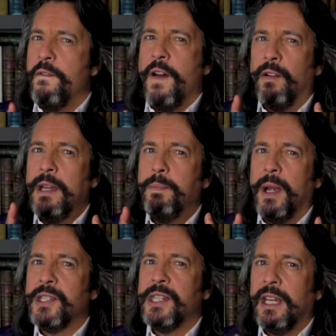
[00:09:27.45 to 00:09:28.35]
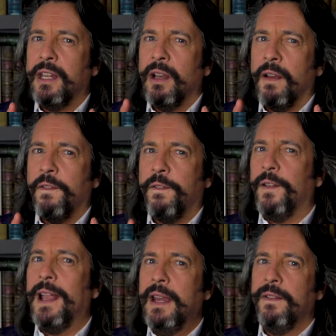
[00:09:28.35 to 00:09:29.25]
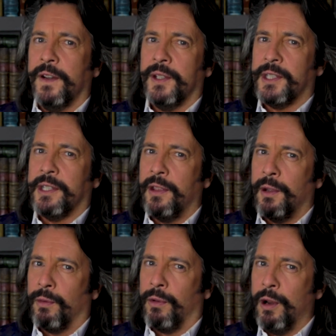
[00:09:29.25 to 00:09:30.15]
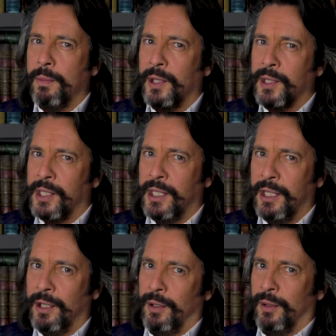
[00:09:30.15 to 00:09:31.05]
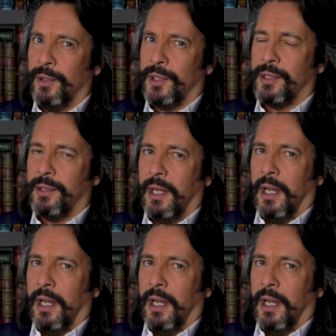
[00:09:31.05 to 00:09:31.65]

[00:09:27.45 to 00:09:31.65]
very particular flavours that the Romans used.